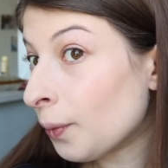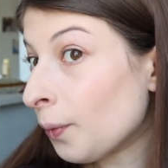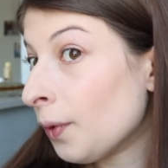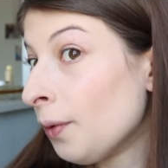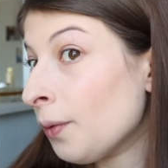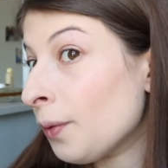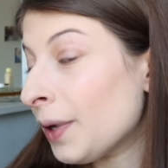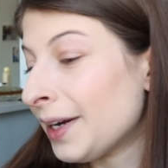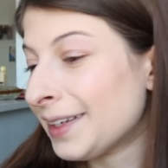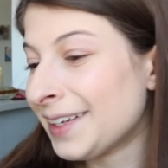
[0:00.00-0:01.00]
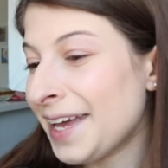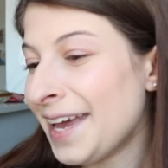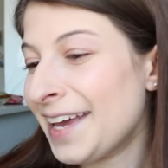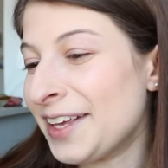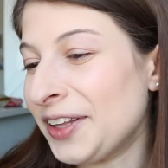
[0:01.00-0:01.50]
whoa,
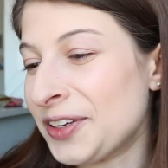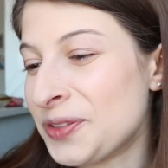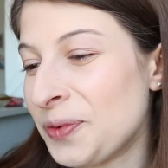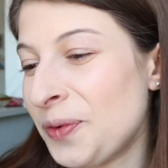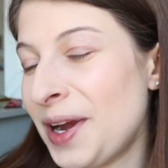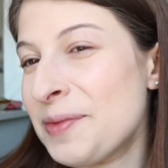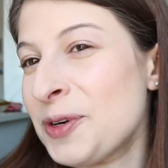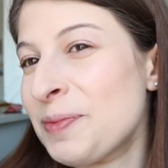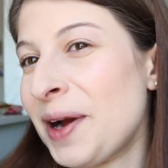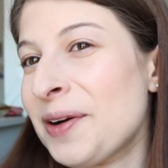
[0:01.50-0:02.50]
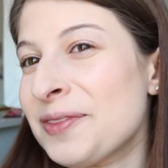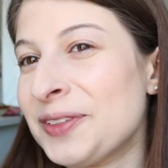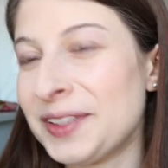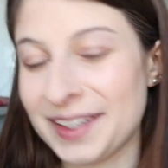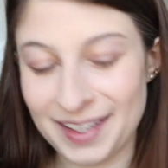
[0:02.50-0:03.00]
it looks way more
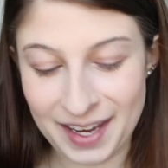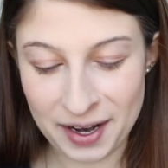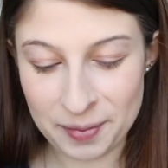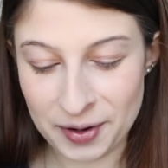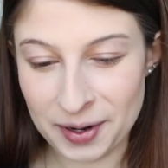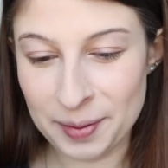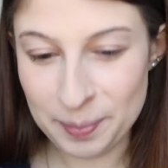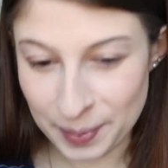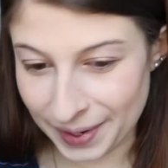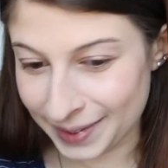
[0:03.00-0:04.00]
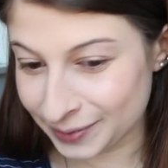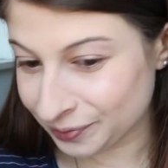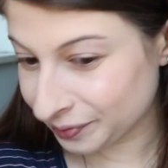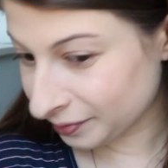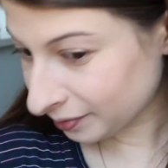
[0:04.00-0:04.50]
powerful in the camera, but
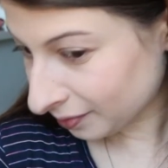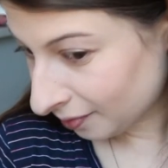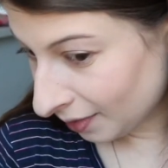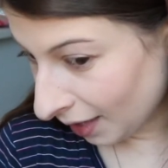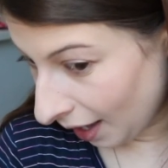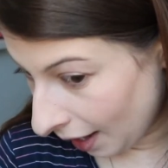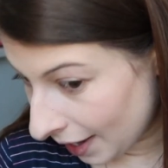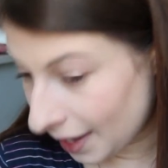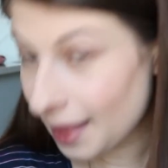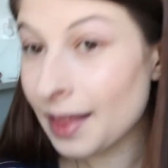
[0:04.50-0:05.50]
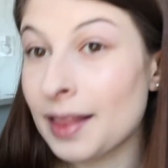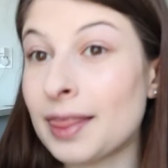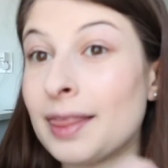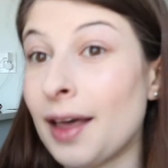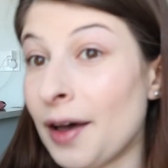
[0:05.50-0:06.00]
I
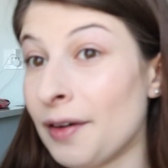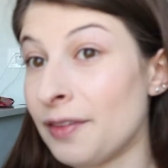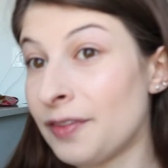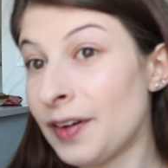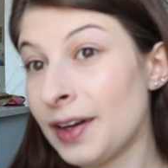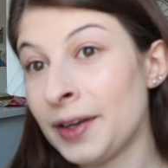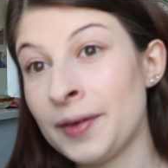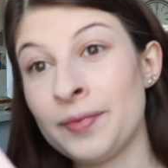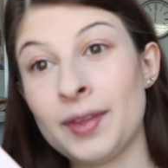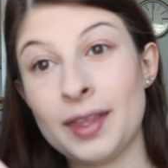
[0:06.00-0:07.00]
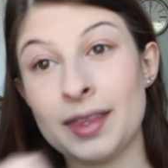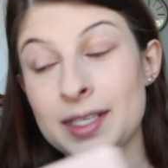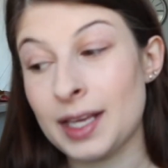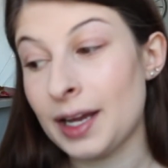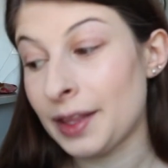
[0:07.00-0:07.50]
love
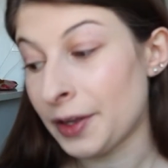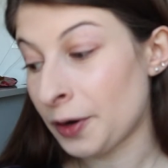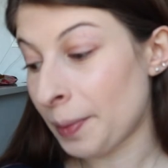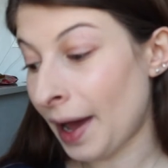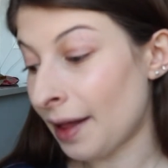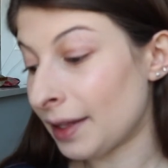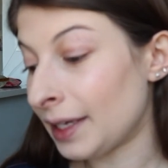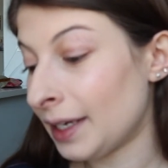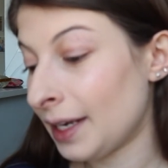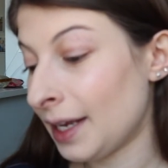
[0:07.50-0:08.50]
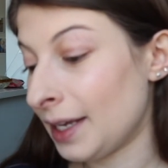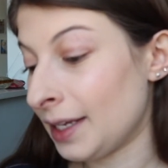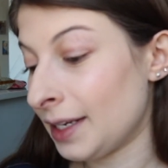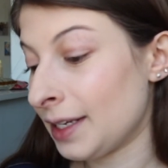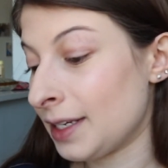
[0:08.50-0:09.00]
this highlighter palette.
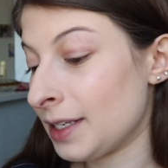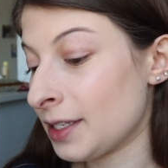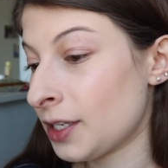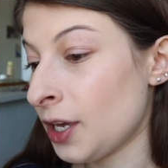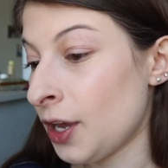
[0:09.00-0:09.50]
It is